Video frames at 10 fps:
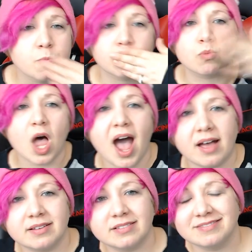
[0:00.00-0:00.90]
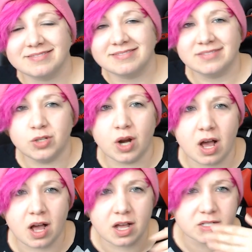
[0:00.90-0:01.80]
Mwah!
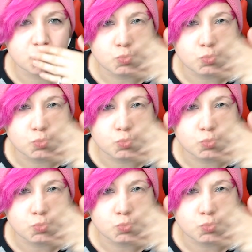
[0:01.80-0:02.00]
Toodles!